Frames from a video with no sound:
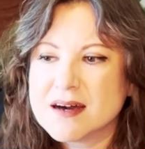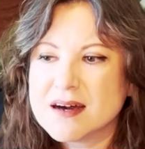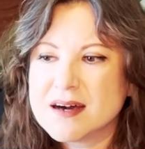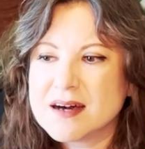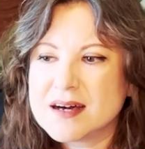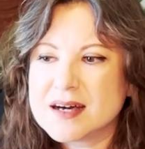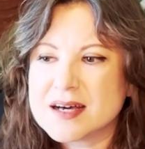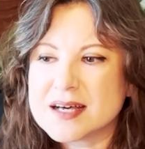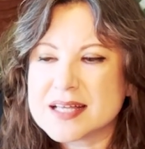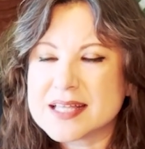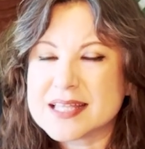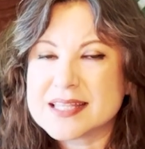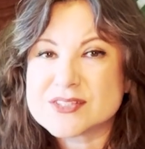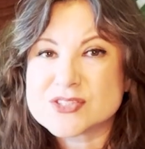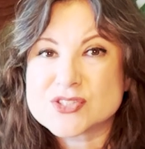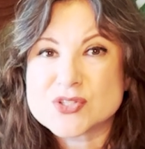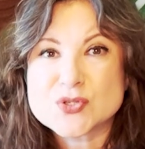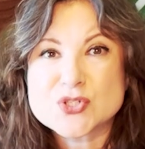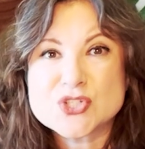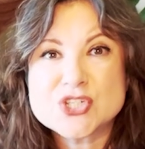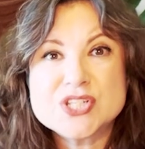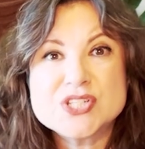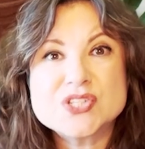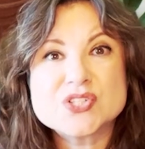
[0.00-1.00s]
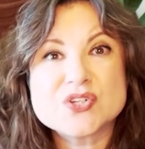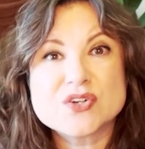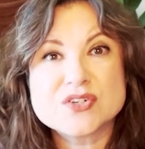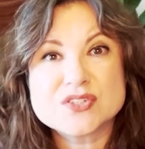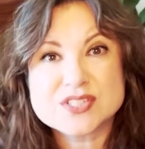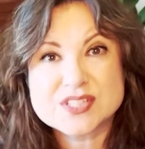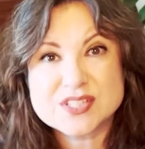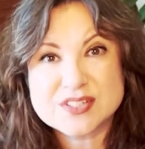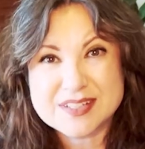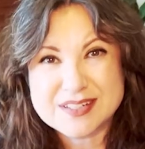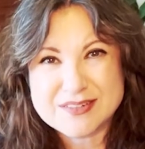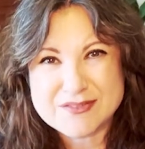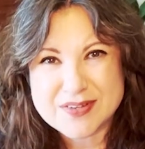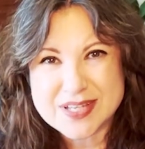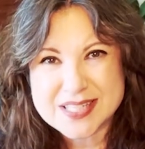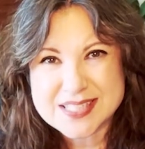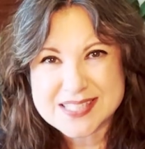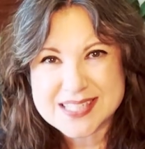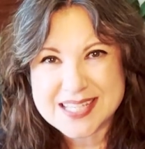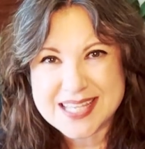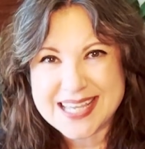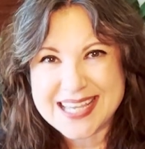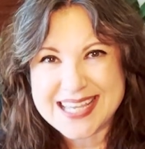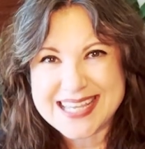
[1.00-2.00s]
And so she starts to
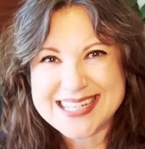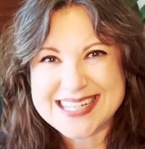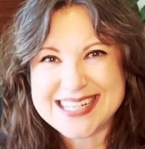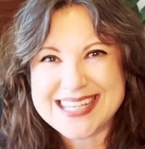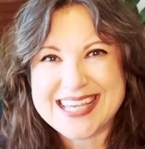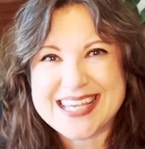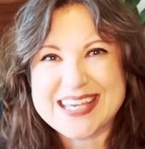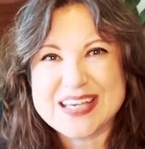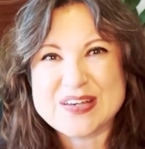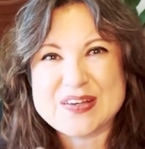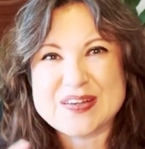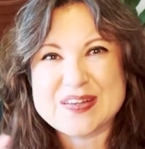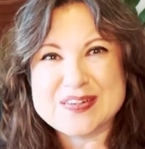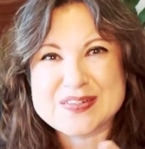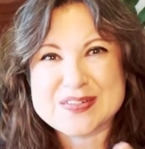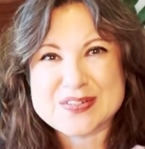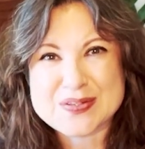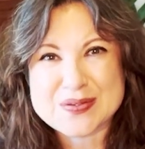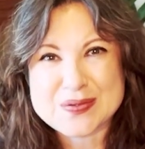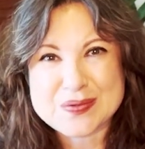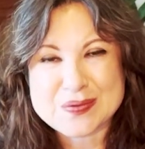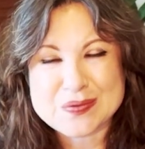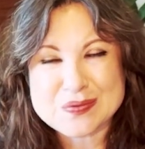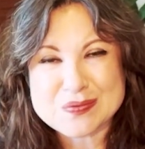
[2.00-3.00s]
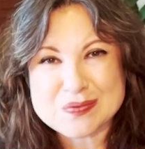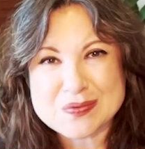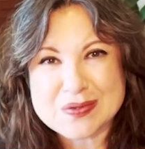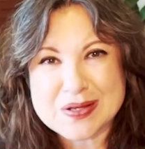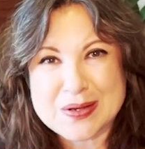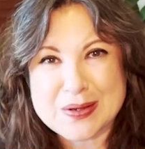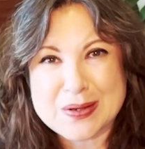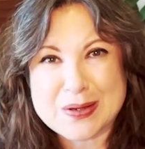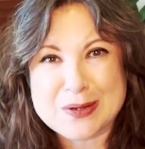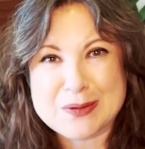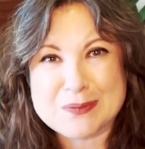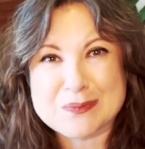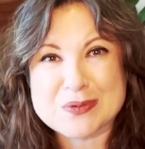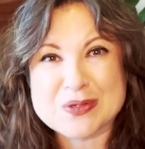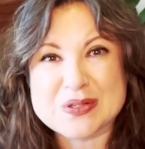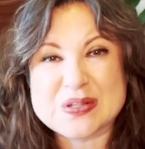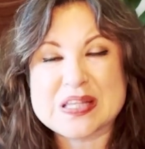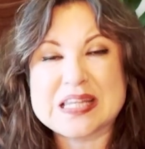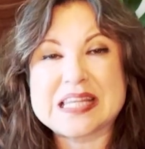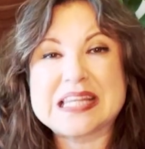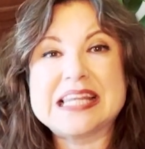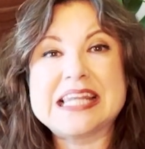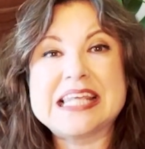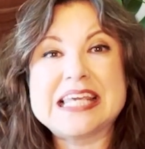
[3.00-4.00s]
investigate, and I
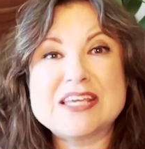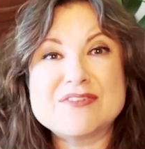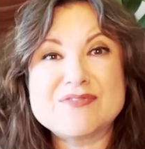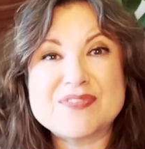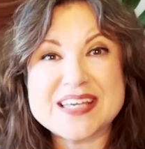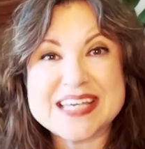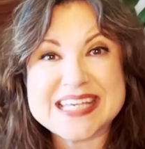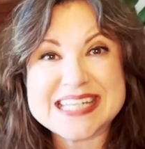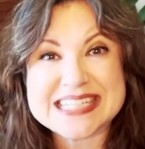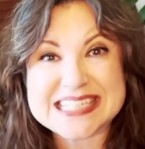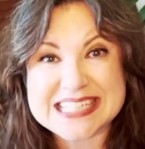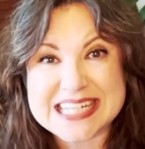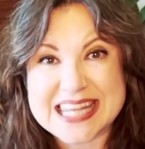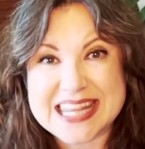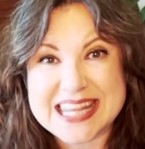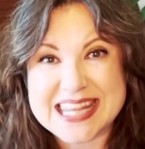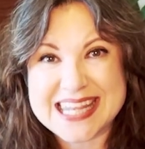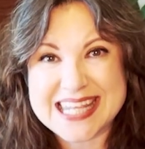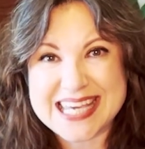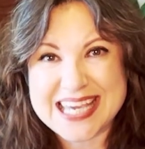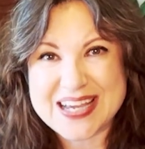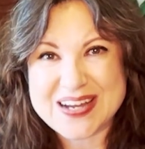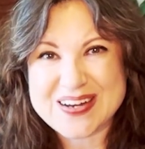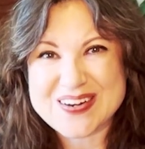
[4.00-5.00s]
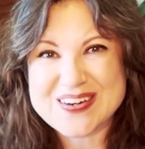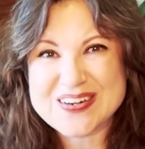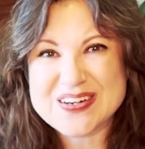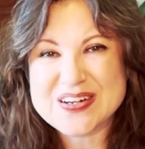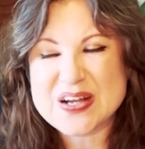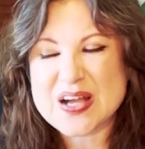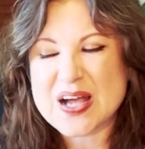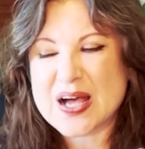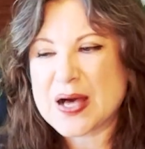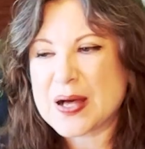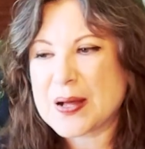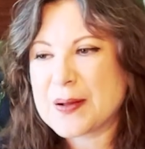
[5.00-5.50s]
will leave it there.